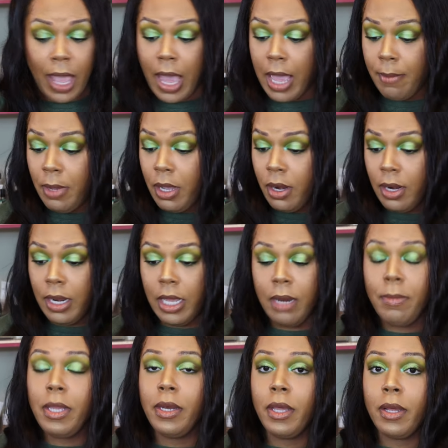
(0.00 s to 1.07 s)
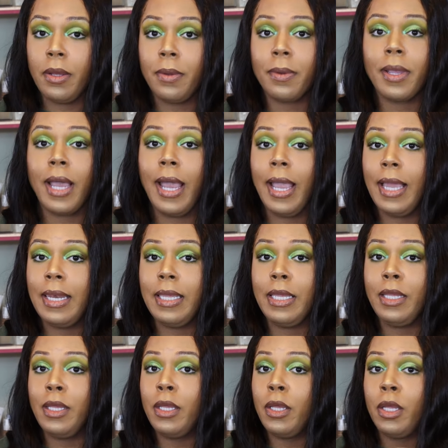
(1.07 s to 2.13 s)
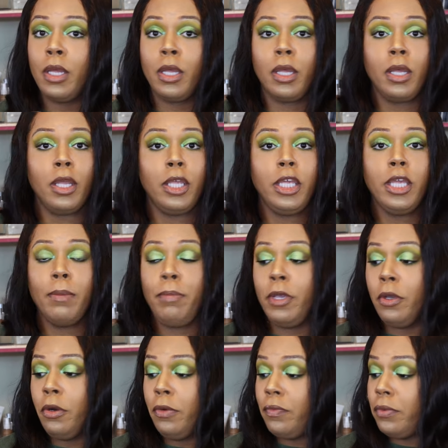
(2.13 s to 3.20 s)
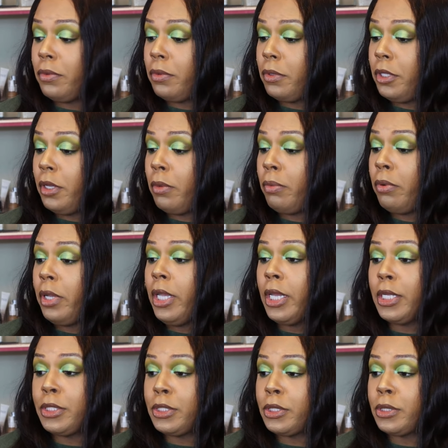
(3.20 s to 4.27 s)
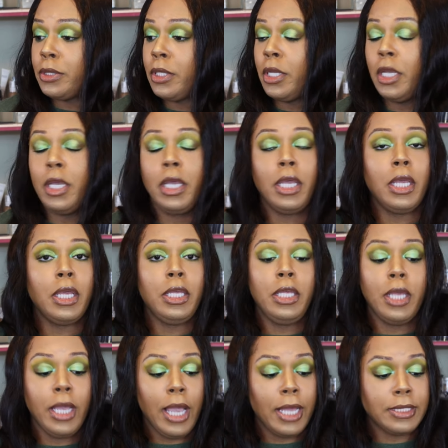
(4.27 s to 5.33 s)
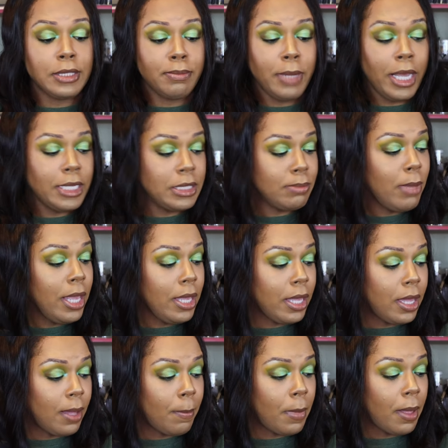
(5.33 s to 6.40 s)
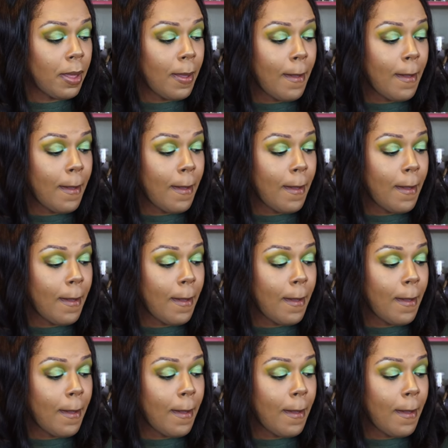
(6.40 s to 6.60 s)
I'm here to let it be known. Kylie, you're beautiful, you're rich, you got some nice makeup.